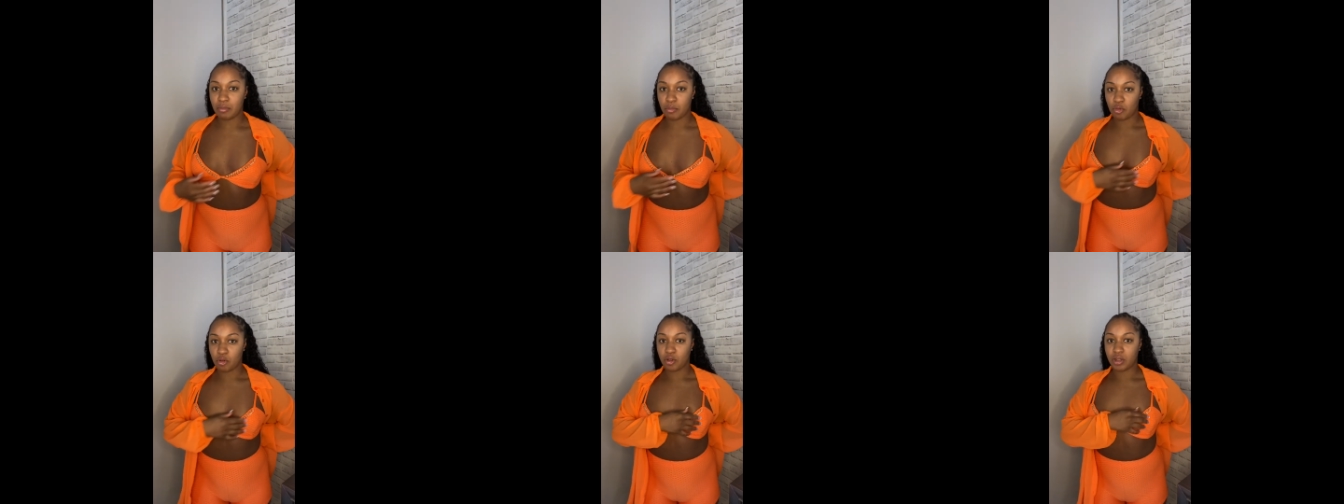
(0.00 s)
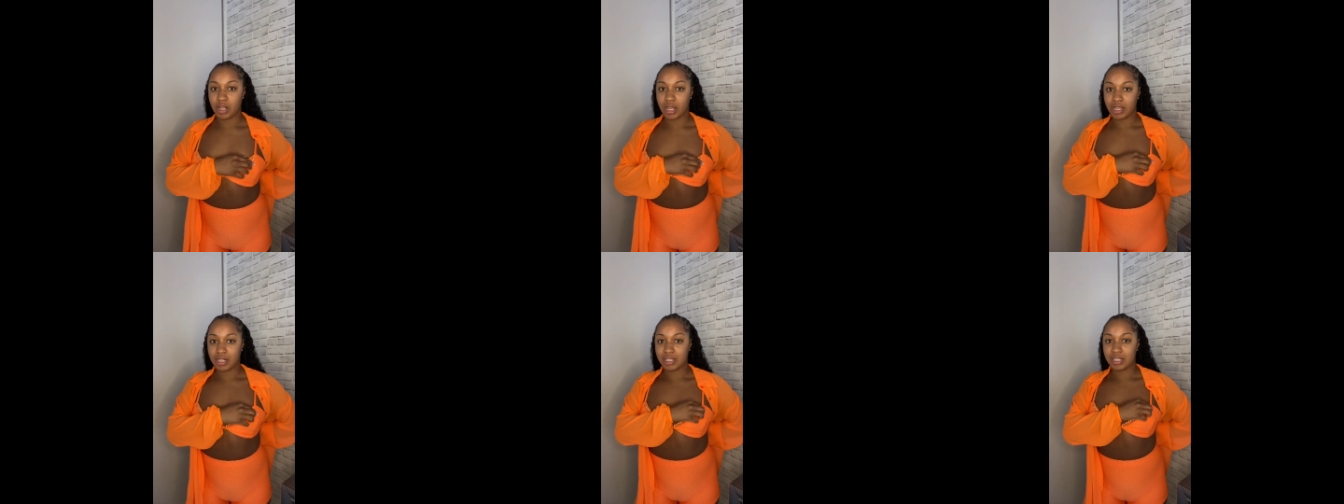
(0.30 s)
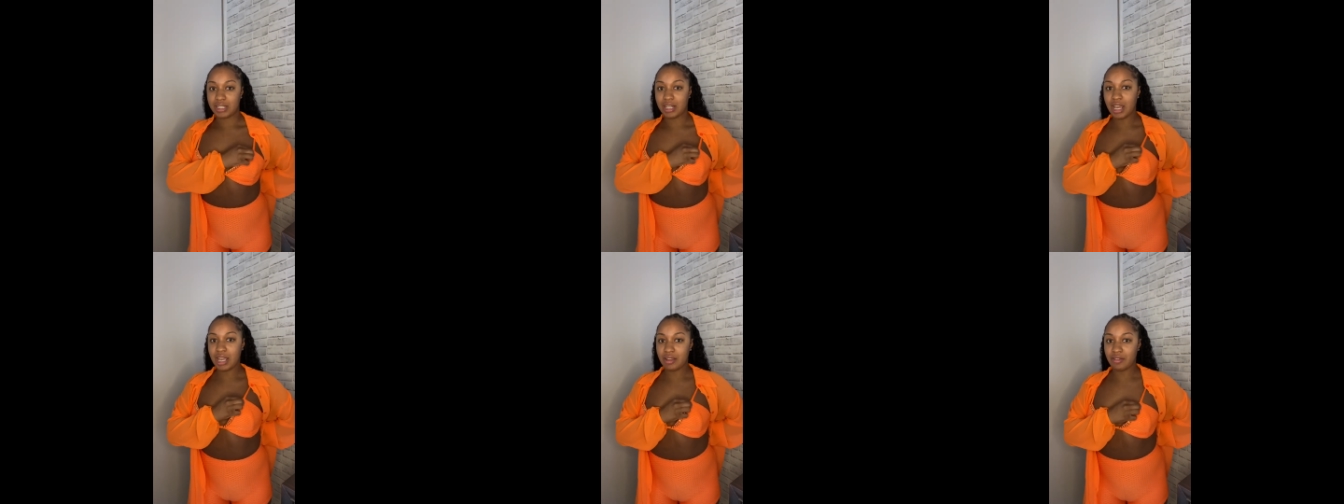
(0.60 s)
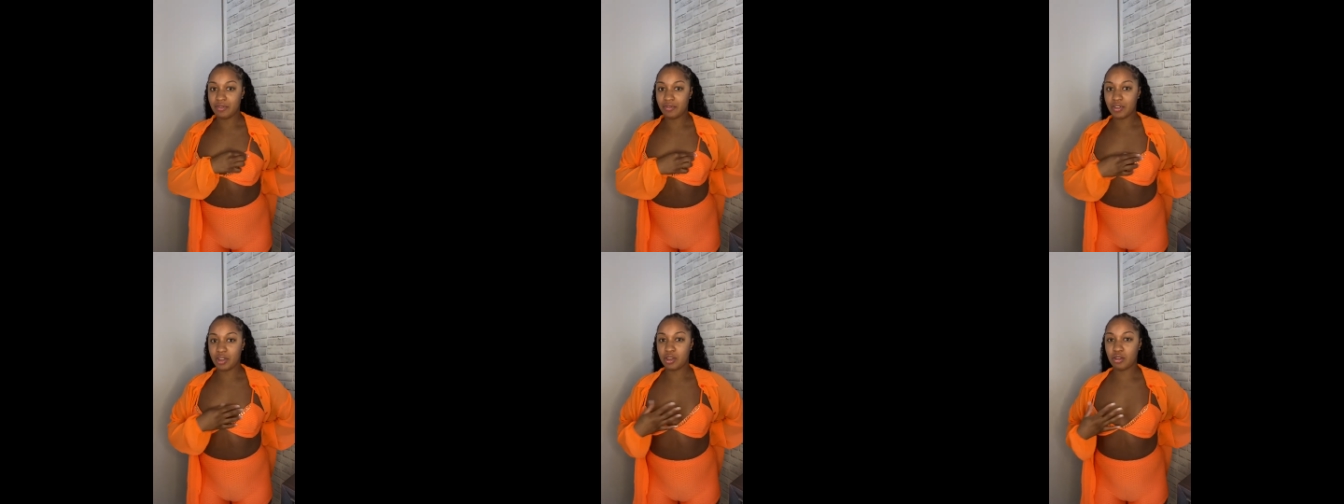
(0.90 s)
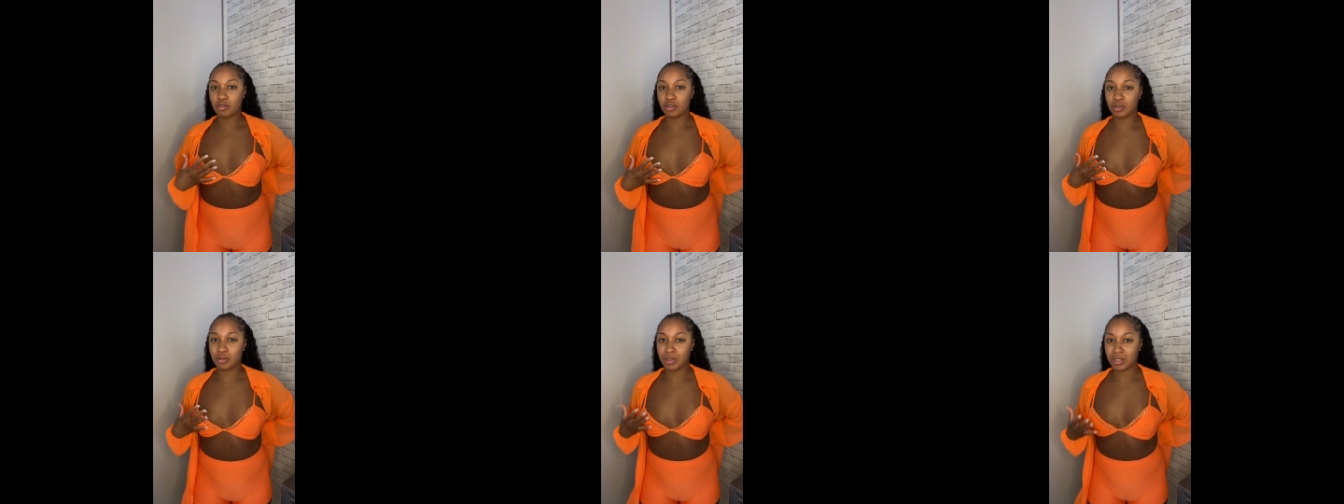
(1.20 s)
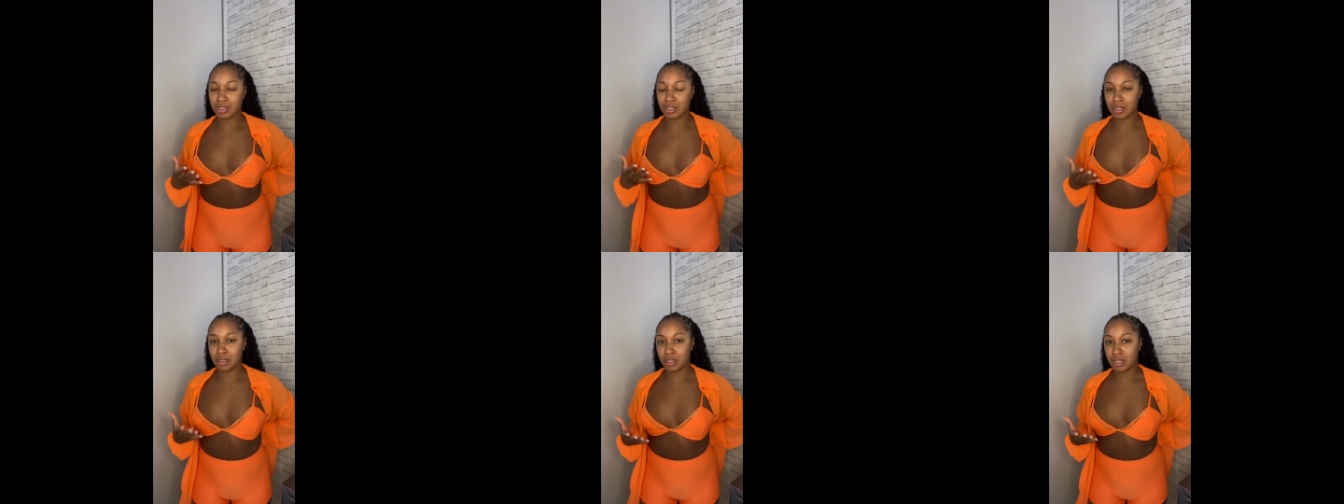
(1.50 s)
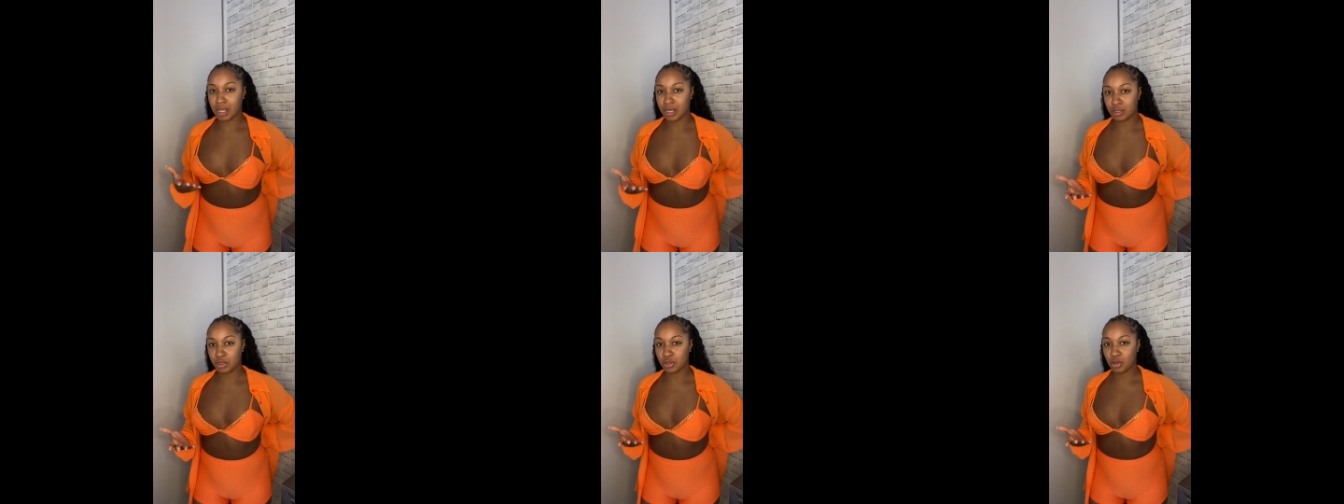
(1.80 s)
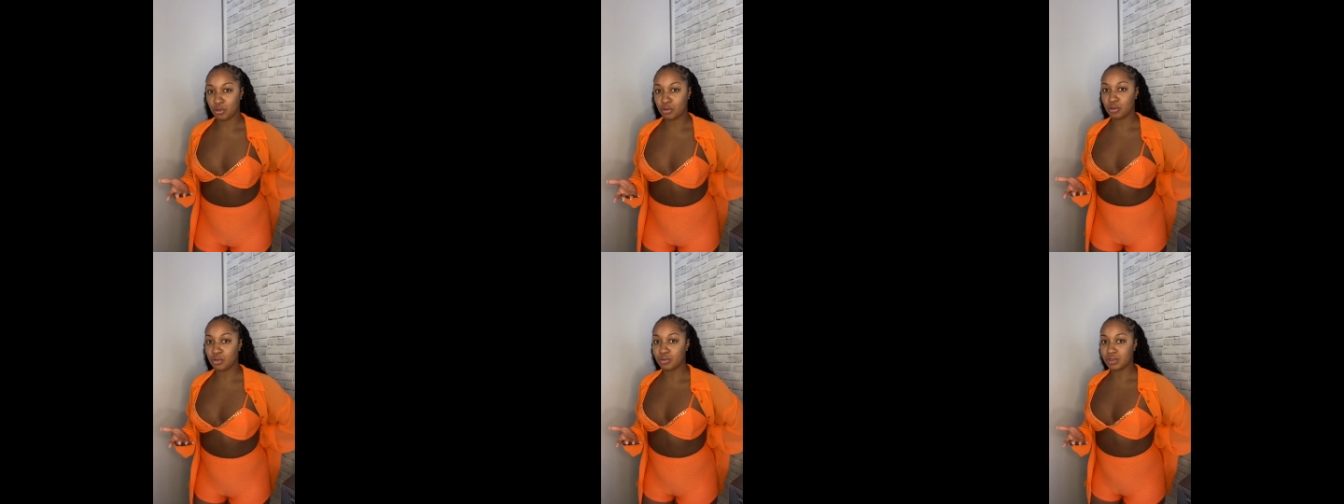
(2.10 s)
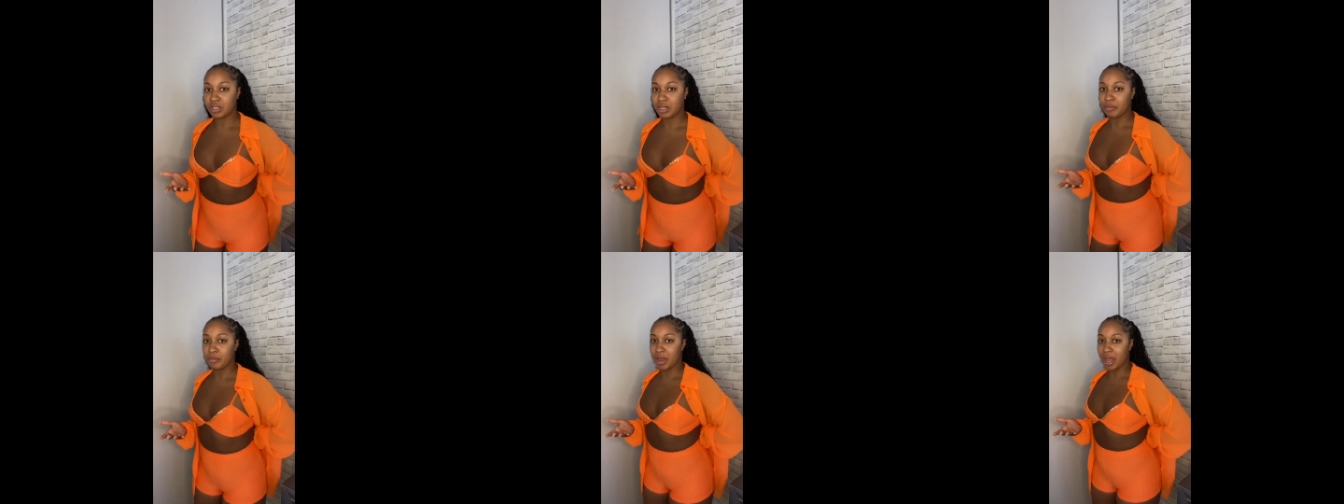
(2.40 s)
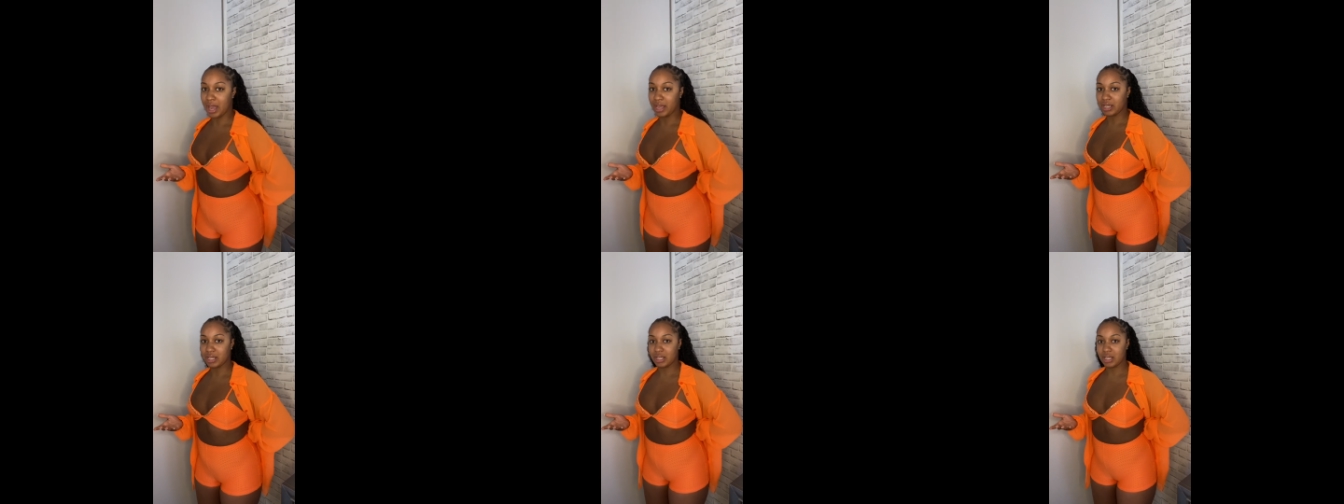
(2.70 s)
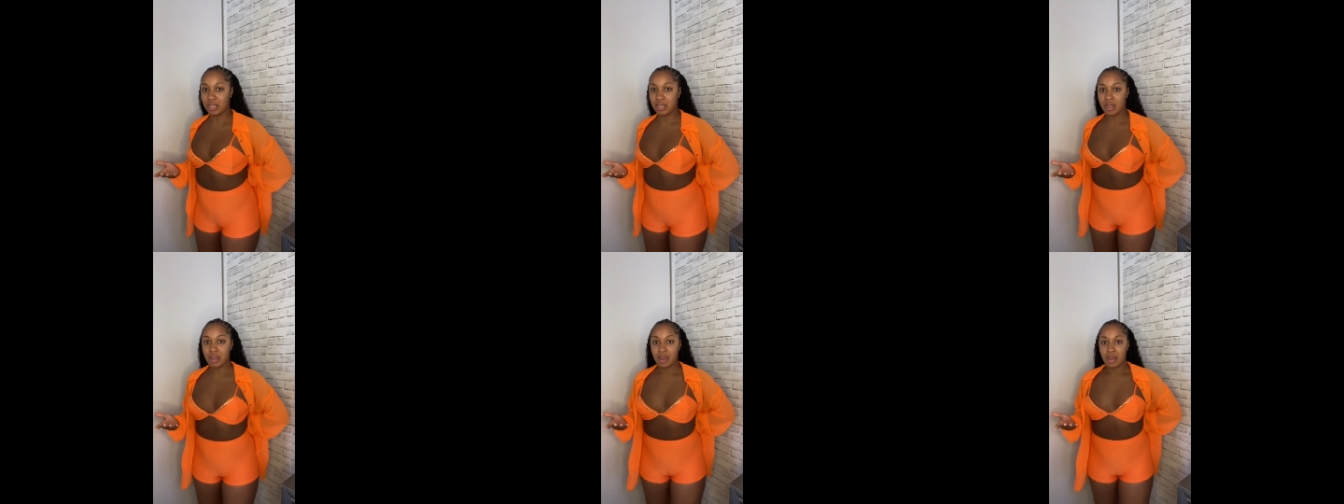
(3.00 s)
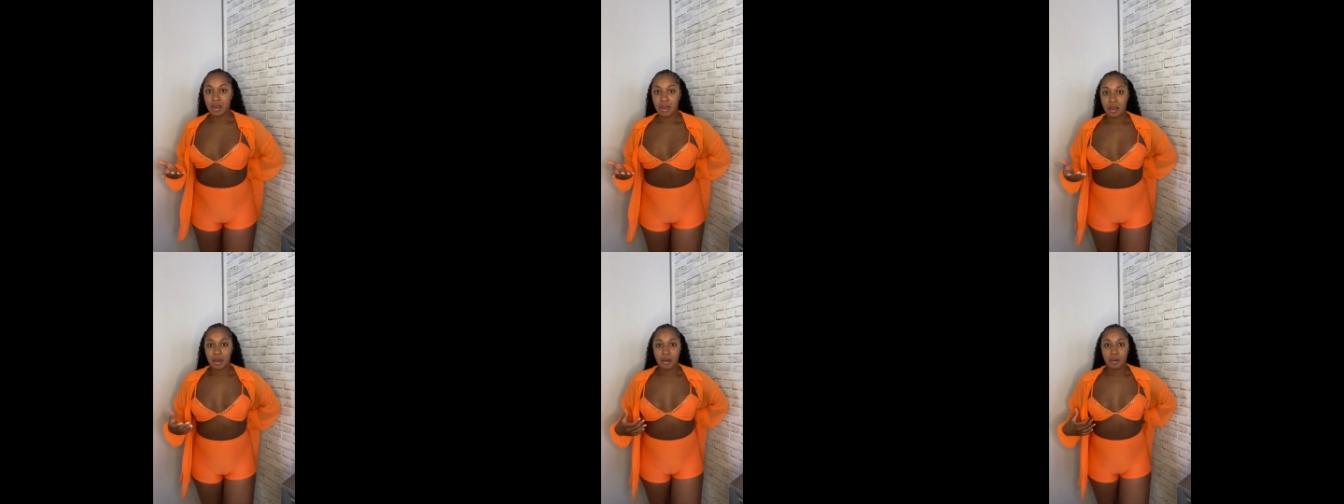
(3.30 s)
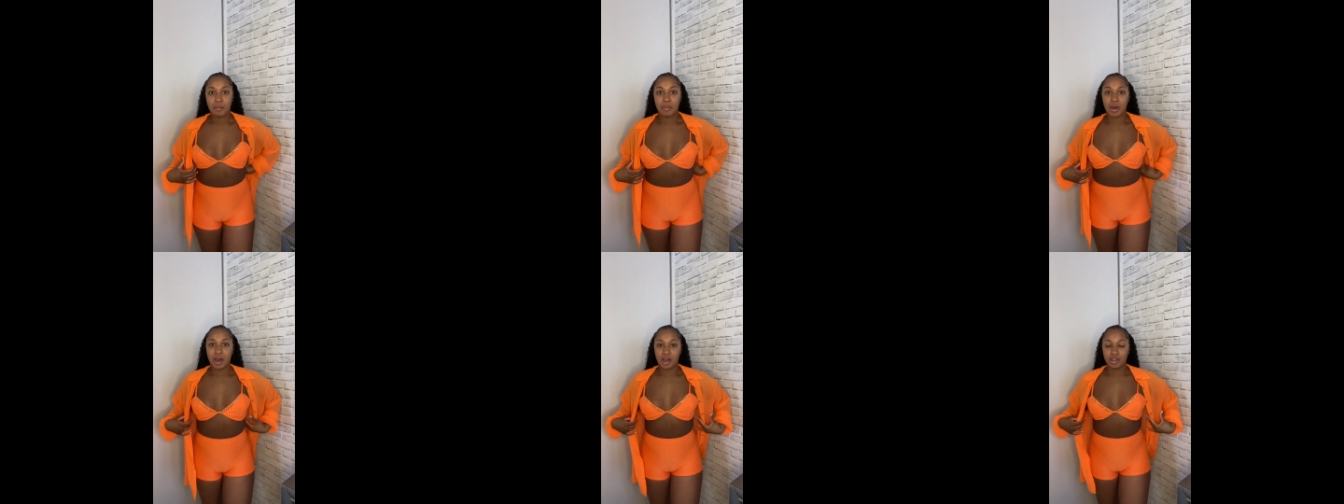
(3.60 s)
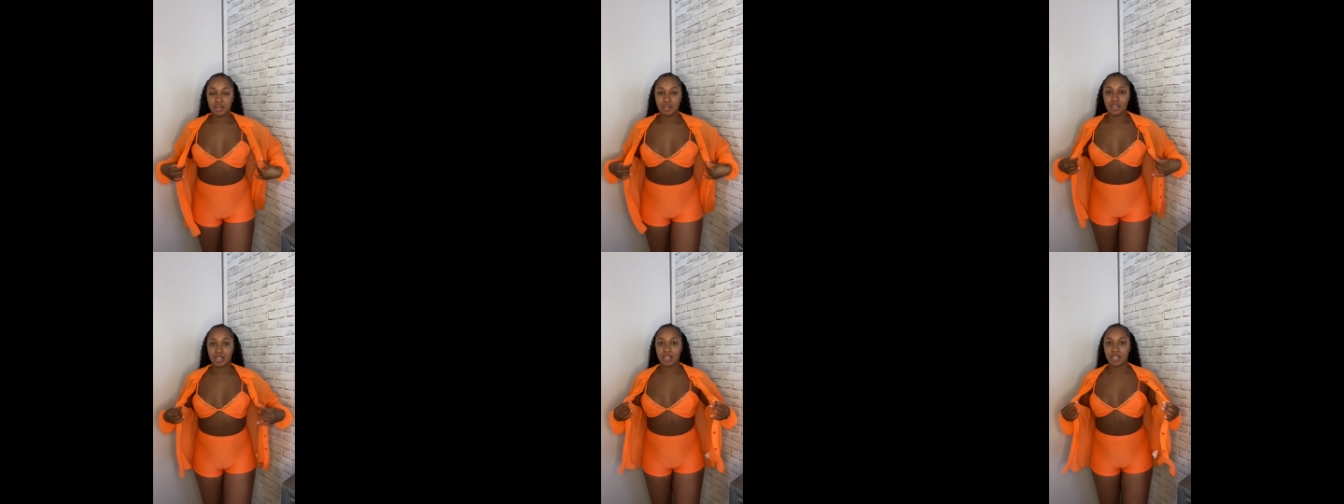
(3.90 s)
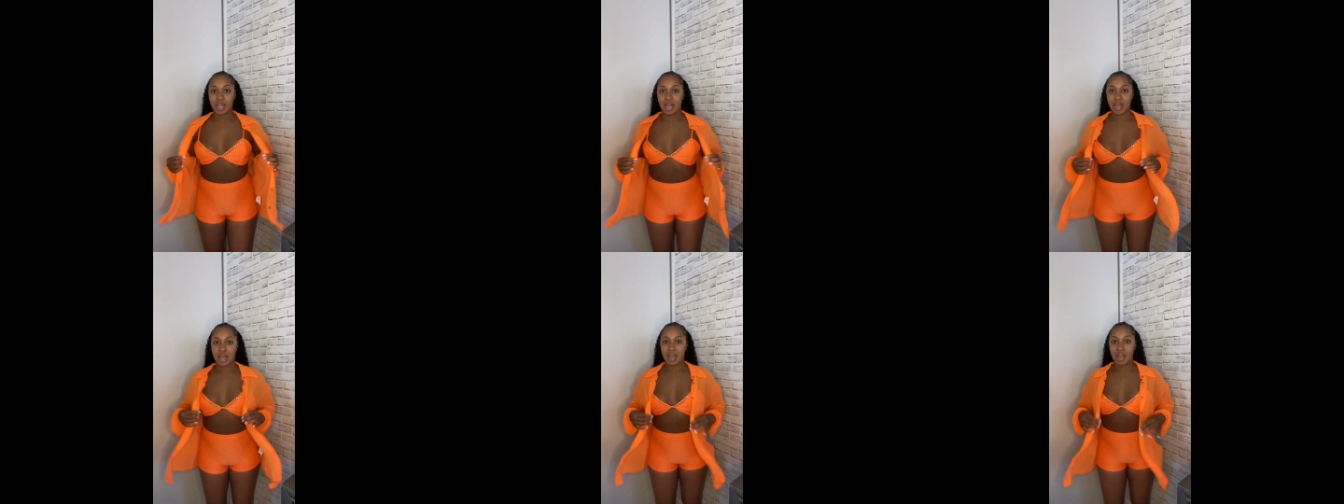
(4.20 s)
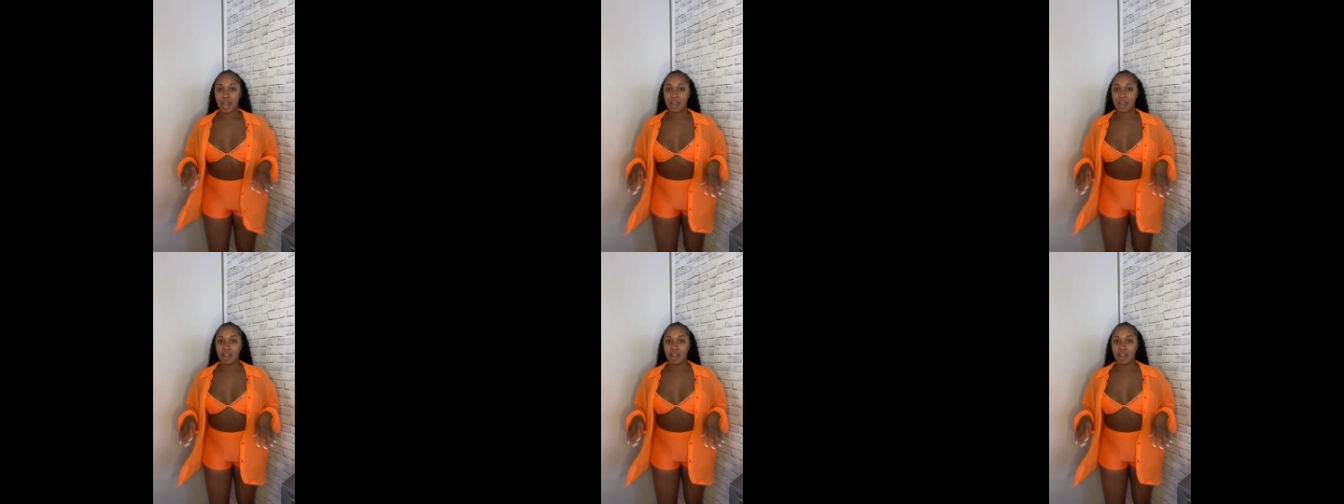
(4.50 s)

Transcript: more like tight feel so it doesn't look like so loose and baggy. But other than that,